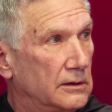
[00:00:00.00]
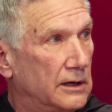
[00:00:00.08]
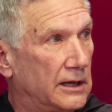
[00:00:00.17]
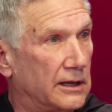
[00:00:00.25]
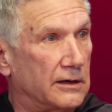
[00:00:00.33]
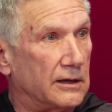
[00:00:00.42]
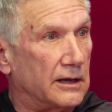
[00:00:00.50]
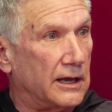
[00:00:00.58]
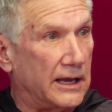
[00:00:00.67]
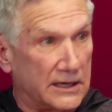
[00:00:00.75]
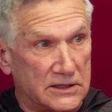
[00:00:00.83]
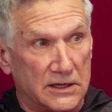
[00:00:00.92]
And
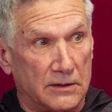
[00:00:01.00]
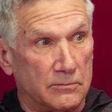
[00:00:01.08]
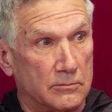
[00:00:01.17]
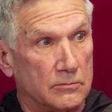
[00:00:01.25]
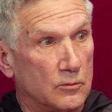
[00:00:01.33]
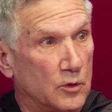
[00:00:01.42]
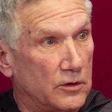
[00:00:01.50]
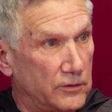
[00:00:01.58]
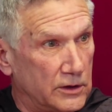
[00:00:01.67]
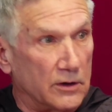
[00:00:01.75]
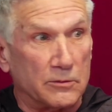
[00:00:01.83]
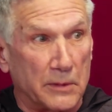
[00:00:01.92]
I asked him, "What have
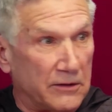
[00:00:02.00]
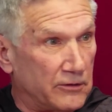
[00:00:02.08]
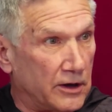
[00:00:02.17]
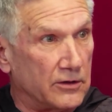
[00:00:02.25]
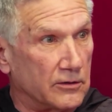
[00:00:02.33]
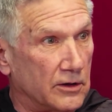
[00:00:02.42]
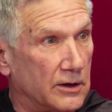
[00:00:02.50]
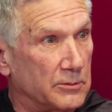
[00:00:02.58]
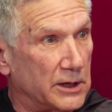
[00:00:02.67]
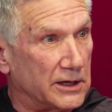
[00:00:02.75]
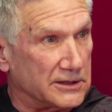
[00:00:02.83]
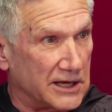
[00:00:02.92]
you done with my father-in-law?"
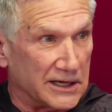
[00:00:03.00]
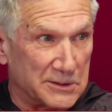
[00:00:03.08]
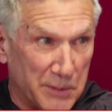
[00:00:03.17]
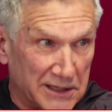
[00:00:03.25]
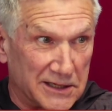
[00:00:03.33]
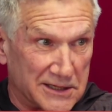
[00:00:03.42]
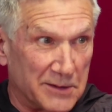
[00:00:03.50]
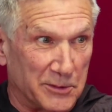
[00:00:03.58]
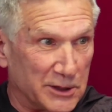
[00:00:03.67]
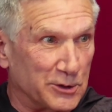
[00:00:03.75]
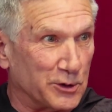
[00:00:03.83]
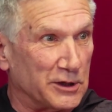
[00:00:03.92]
Because I expected
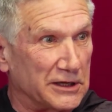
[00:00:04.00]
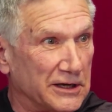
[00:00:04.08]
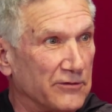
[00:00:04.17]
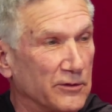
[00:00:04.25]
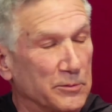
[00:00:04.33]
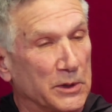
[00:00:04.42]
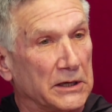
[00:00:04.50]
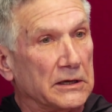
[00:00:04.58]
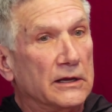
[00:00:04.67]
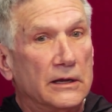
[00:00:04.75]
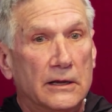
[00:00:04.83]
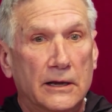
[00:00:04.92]
something totally different. But
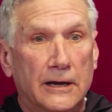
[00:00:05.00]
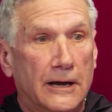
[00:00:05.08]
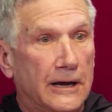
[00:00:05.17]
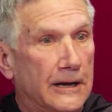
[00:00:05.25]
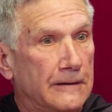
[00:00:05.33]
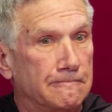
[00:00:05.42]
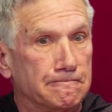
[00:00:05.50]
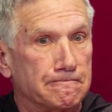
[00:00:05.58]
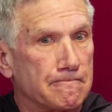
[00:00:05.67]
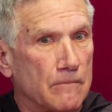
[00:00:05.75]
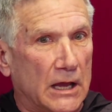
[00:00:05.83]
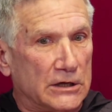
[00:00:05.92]

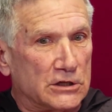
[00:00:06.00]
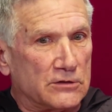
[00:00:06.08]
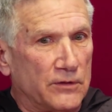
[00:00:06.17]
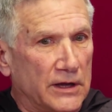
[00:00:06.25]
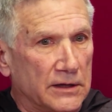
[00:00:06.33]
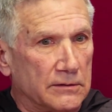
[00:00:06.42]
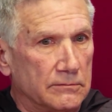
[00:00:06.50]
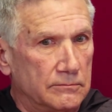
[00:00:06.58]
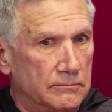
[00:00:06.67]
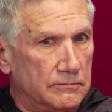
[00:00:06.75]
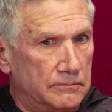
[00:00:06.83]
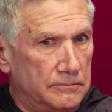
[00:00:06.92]
I just felt
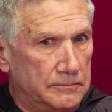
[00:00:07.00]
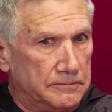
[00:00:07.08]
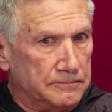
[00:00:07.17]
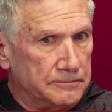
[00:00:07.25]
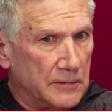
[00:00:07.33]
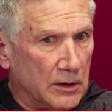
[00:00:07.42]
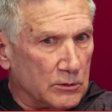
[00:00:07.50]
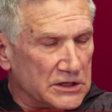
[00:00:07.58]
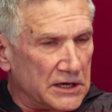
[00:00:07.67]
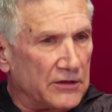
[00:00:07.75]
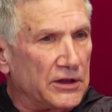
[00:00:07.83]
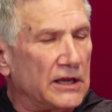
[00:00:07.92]
there was
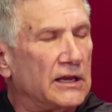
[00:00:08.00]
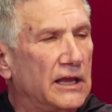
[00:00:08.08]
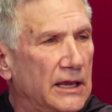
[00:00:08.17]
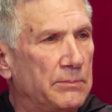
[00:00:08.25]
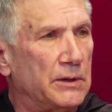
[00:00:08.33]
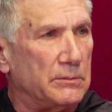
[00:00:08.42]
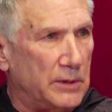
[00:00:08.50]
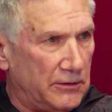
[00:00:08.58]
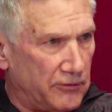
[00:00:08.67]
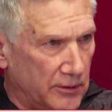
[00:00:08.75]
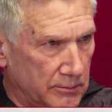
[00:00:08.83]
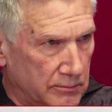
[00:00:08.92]
nothing keeping me
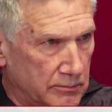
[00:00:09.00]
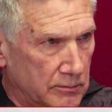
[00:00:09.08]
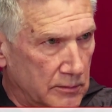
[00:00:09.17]
from